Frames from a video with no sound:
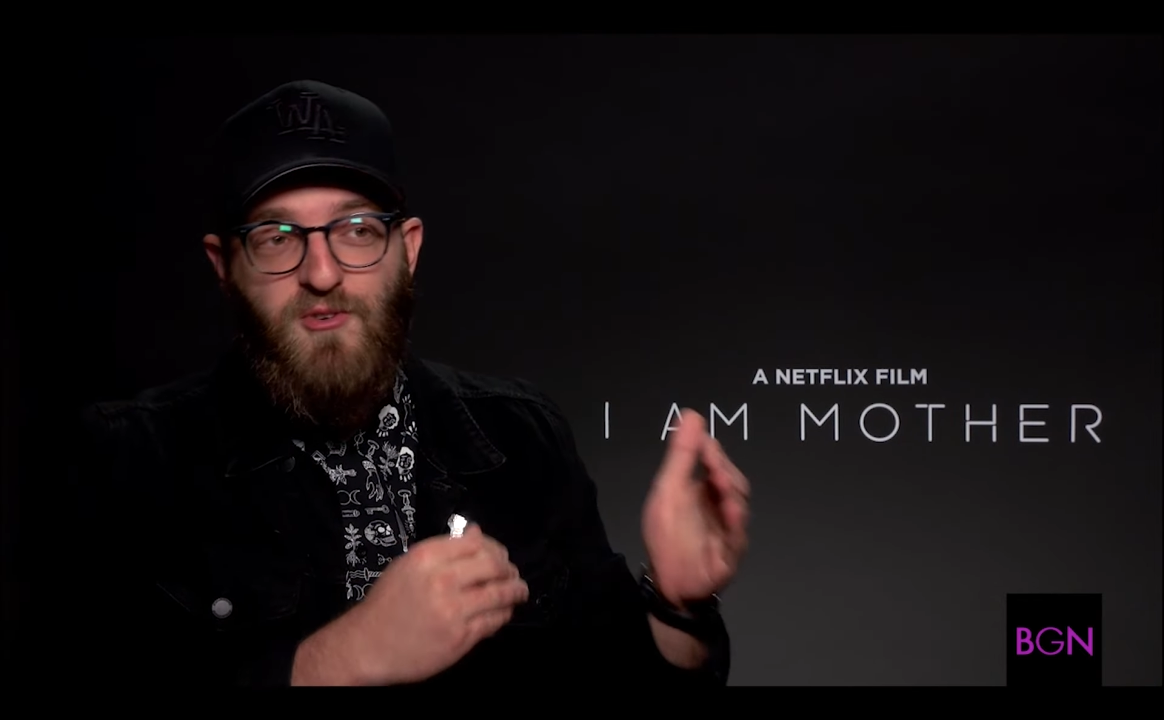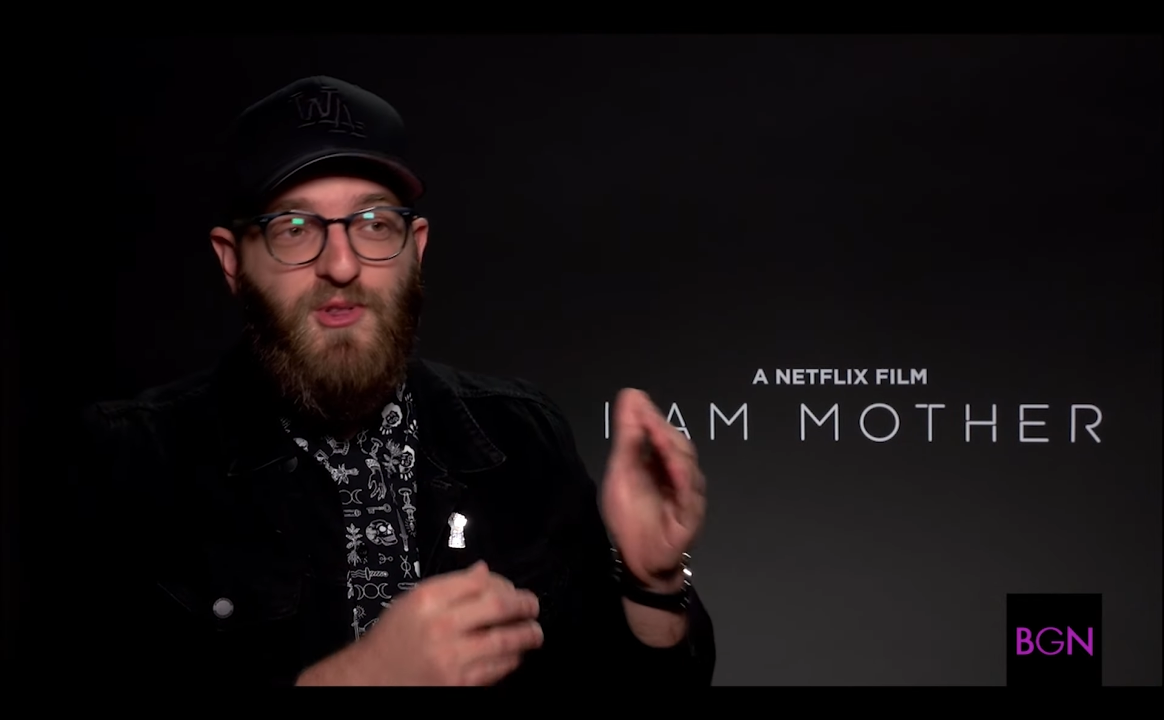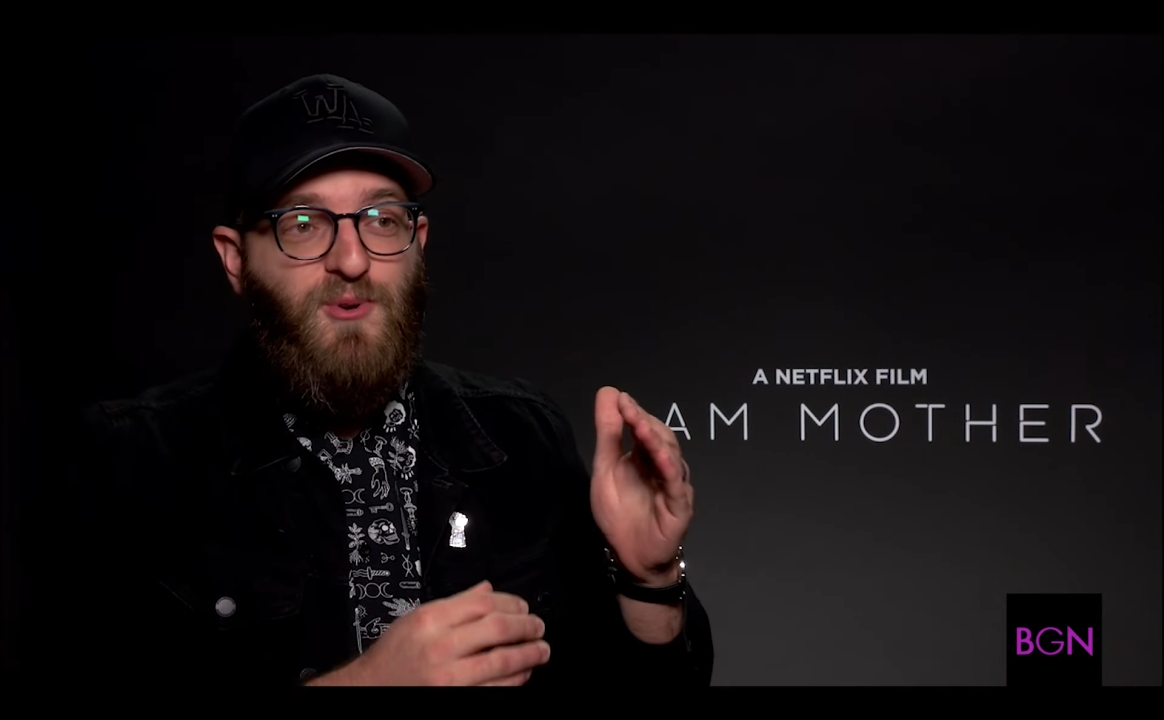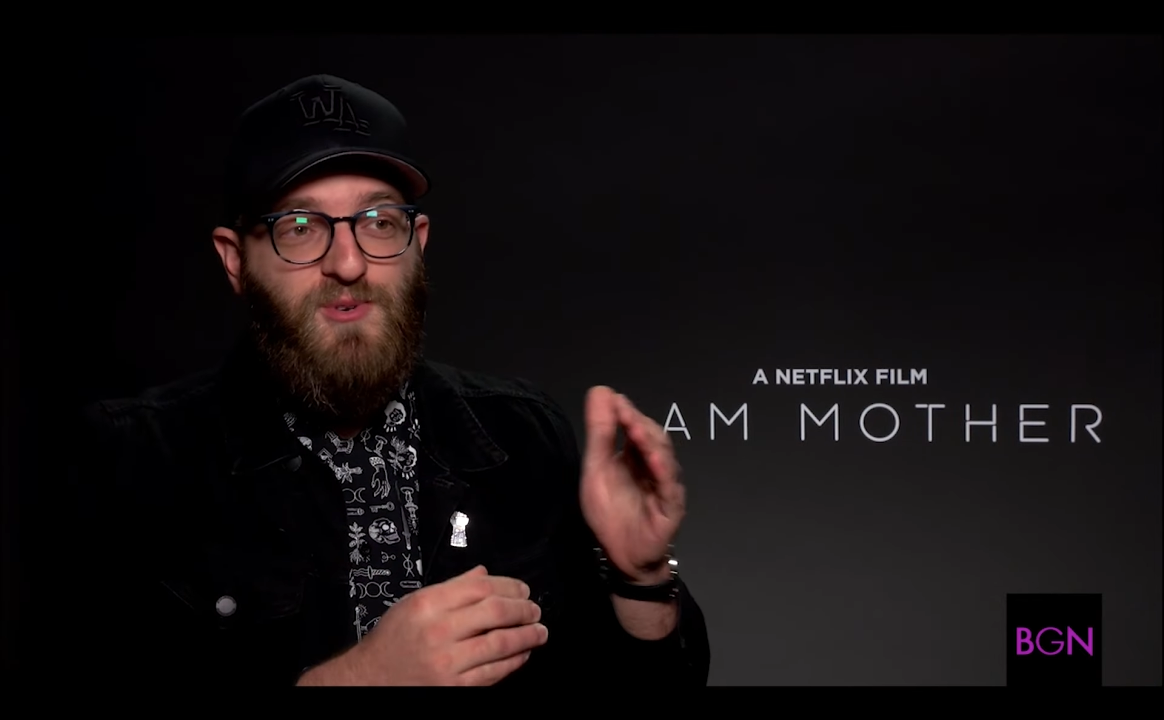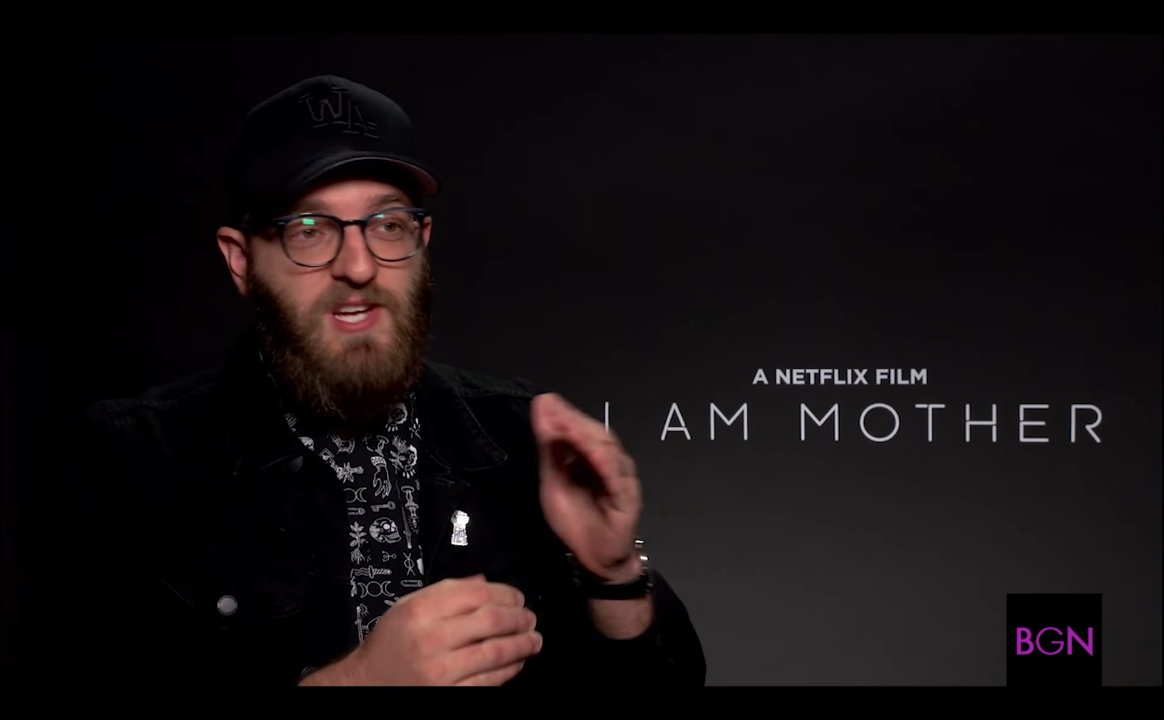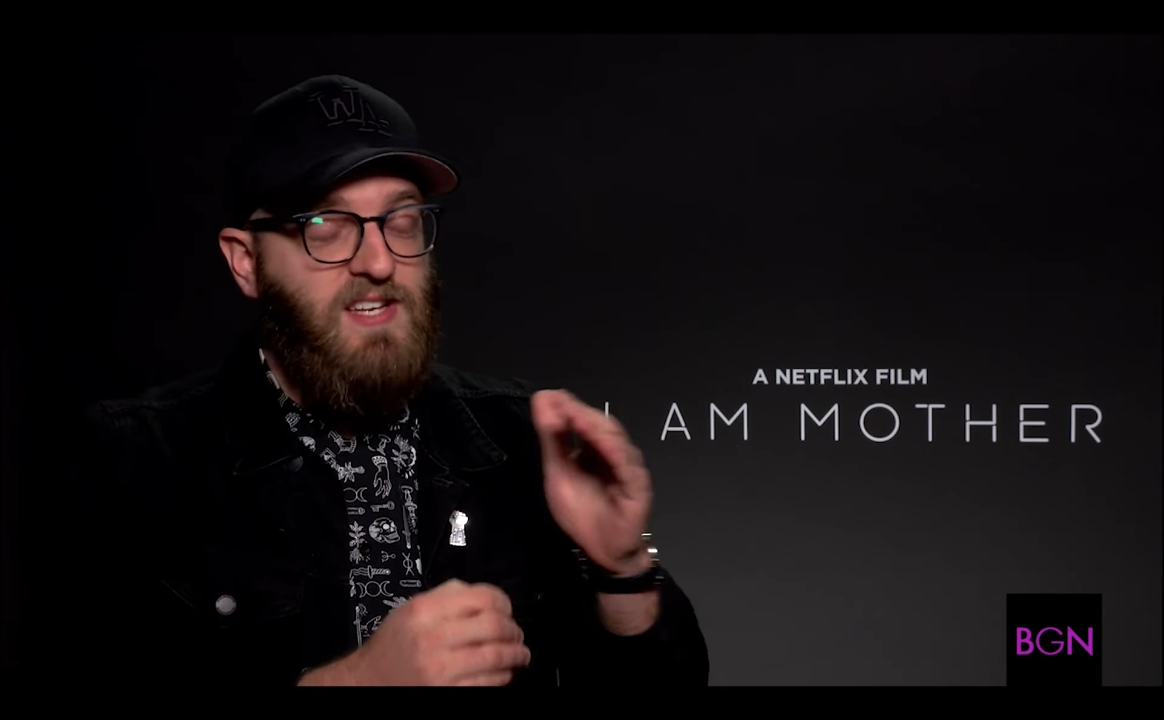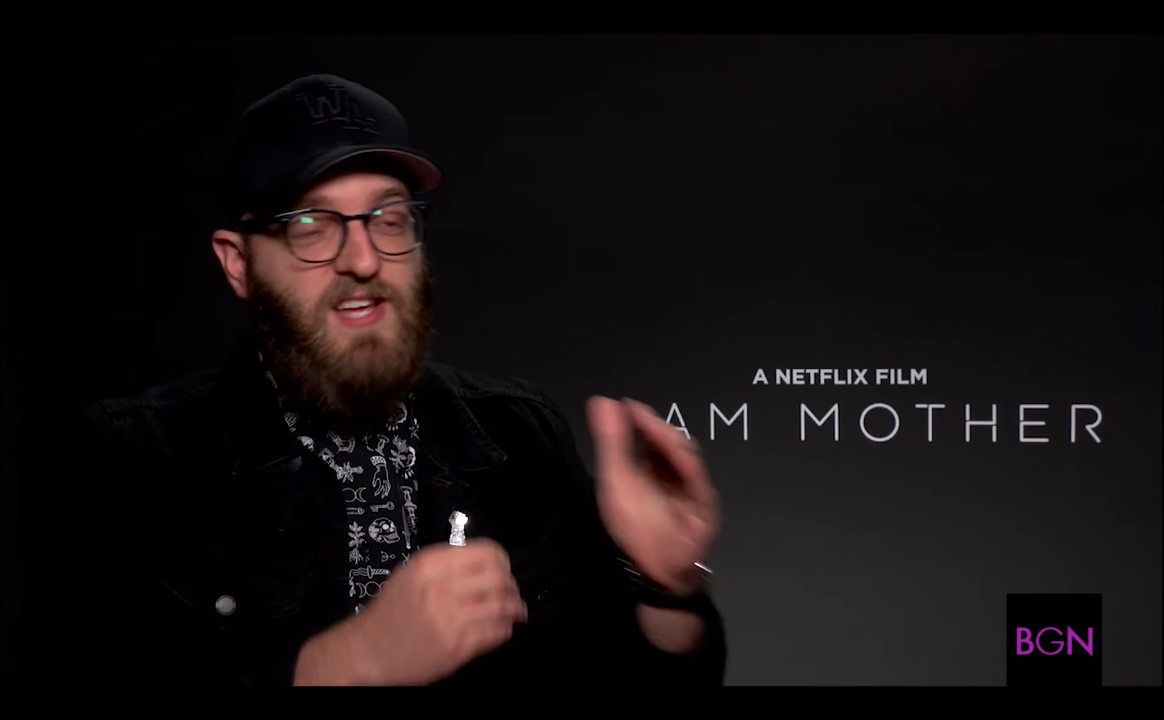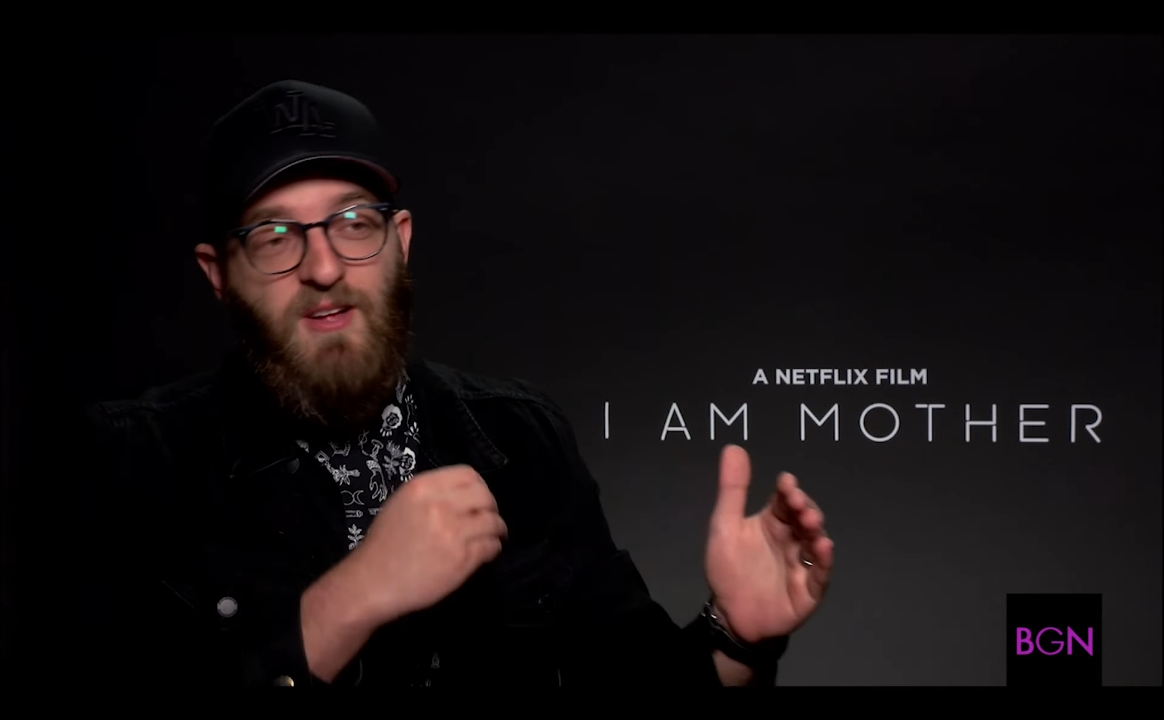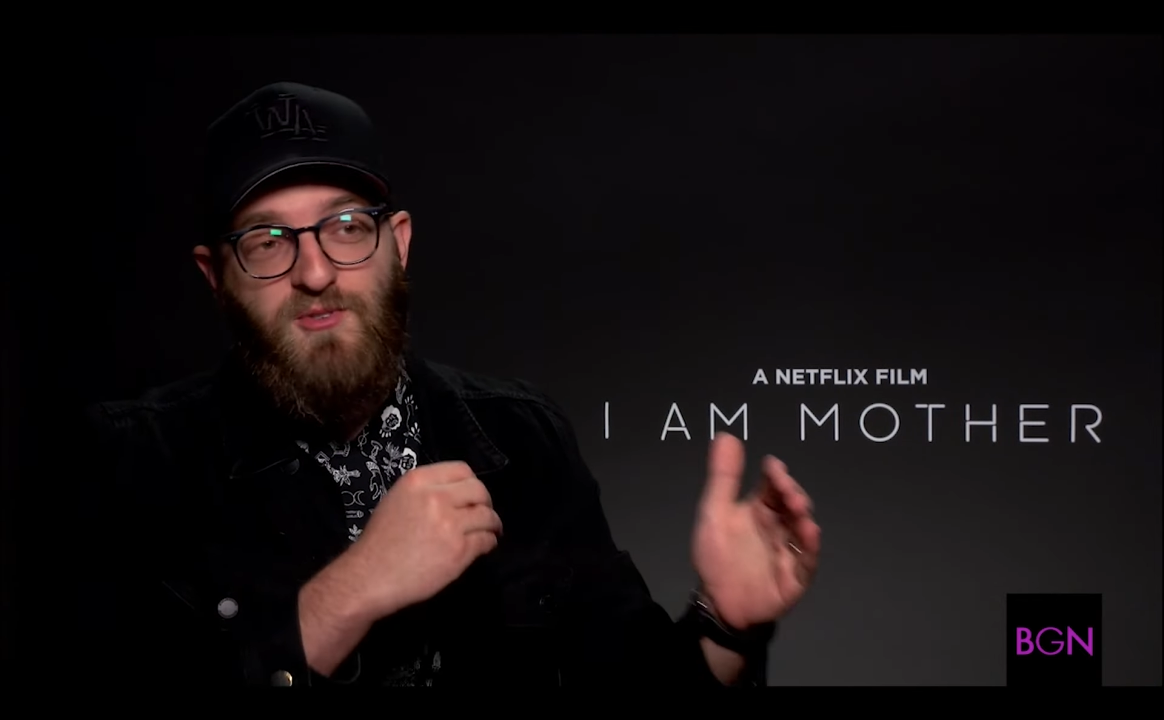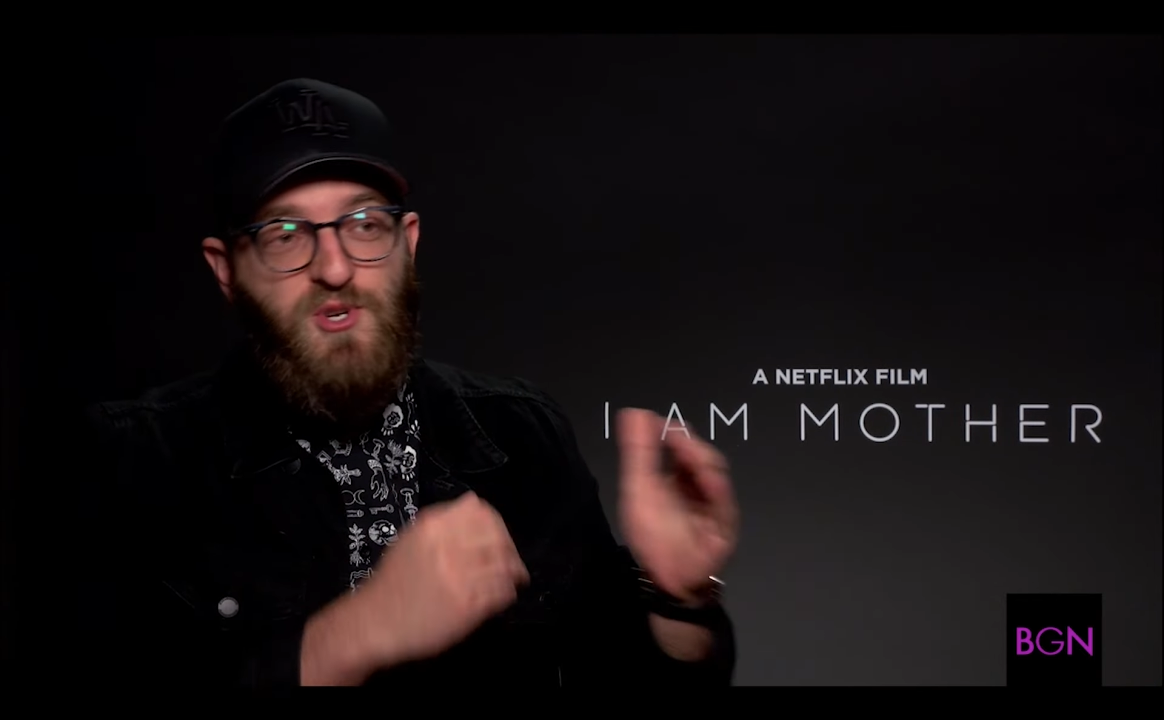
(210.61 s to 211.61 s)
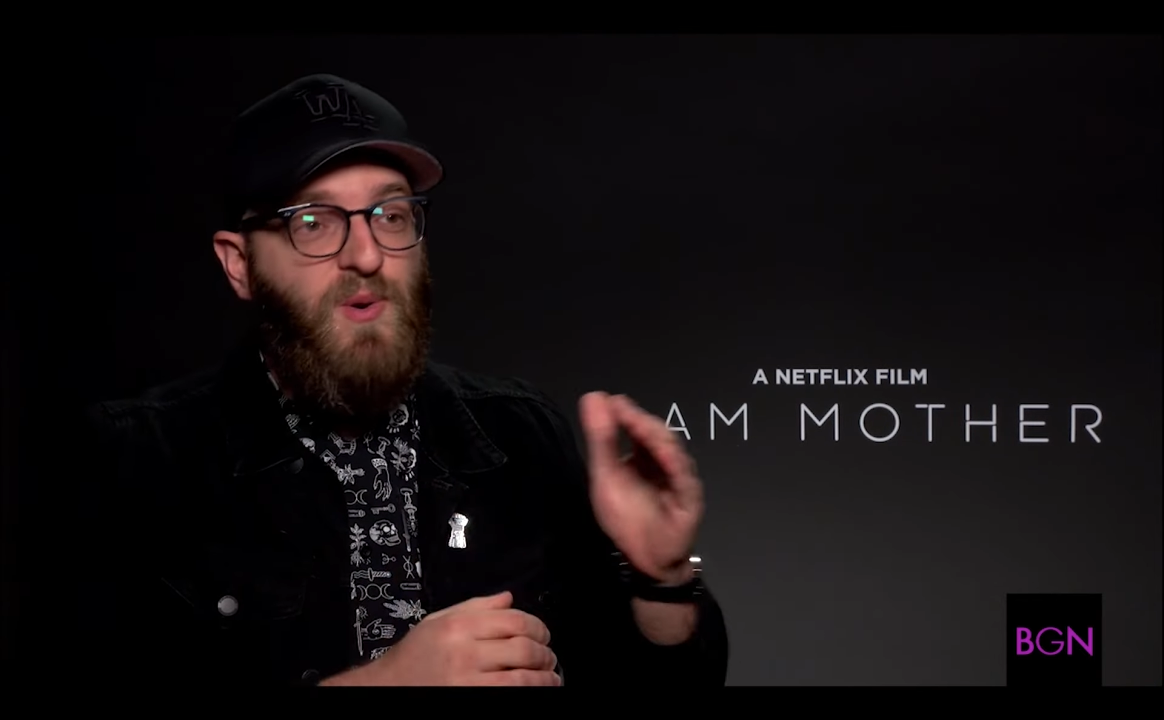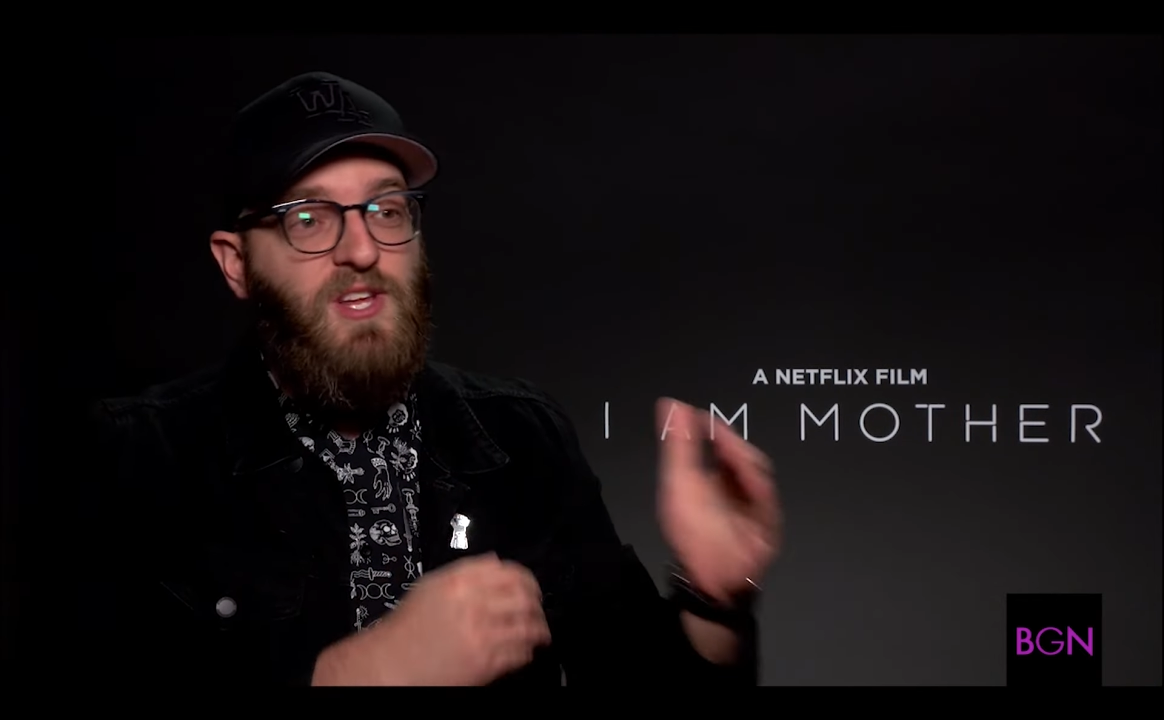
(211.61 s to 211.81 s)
every little detail yeah.